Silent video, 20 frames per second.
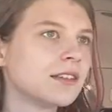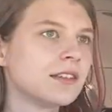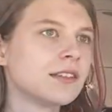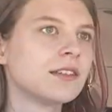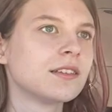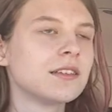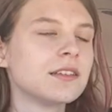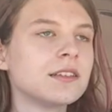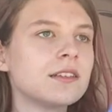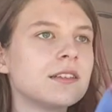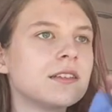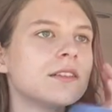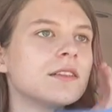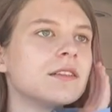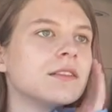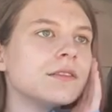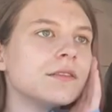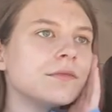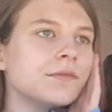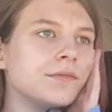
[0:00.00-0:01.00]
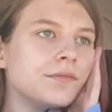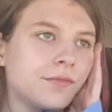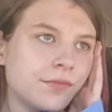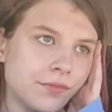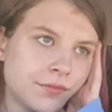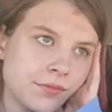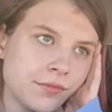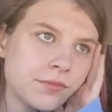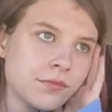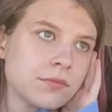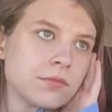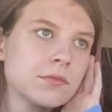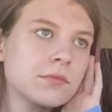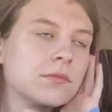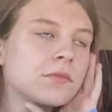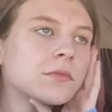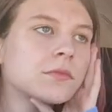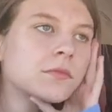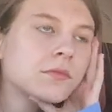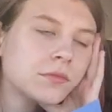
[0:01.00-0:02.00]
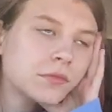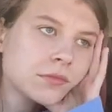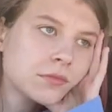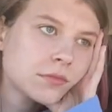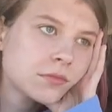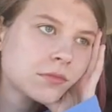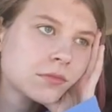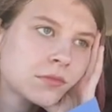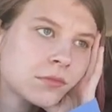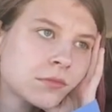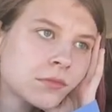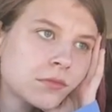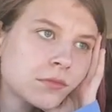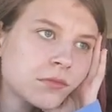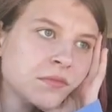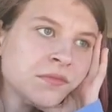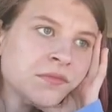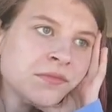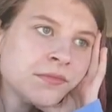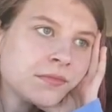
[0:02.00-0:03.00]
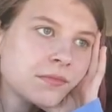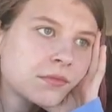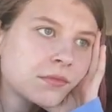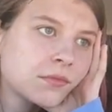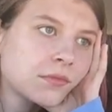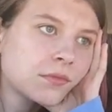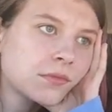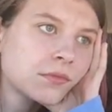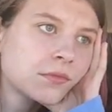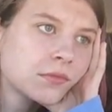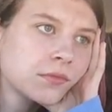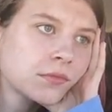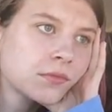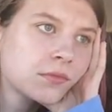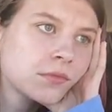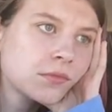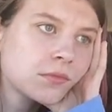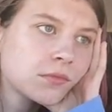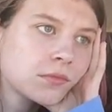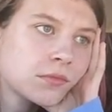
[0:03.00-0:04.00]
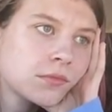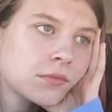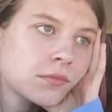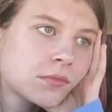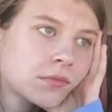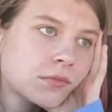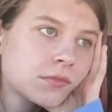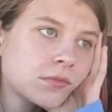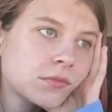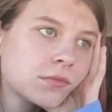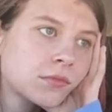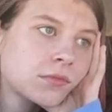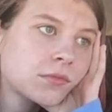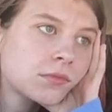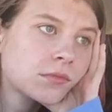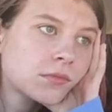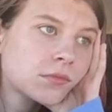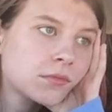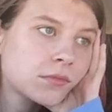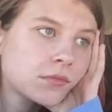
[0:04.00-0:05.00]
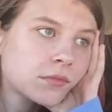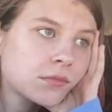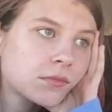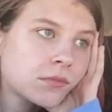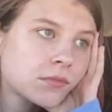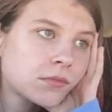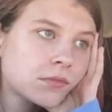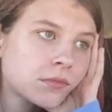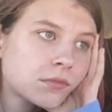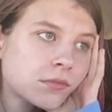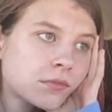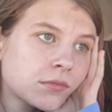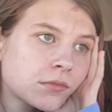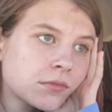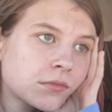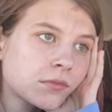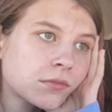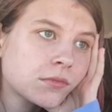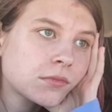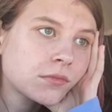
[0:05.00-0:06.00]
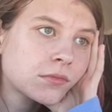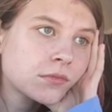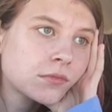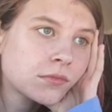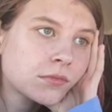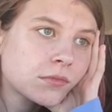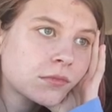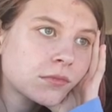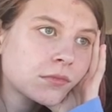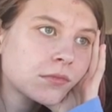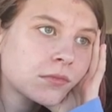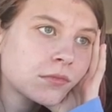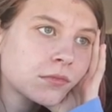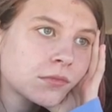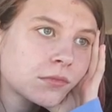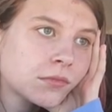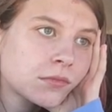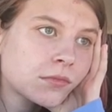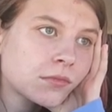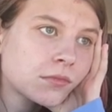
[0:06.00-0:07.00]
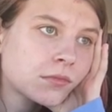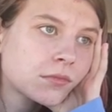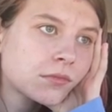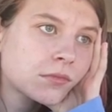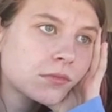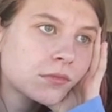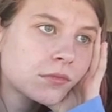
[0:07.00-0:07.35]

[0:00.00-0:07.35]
This person isn't speaking.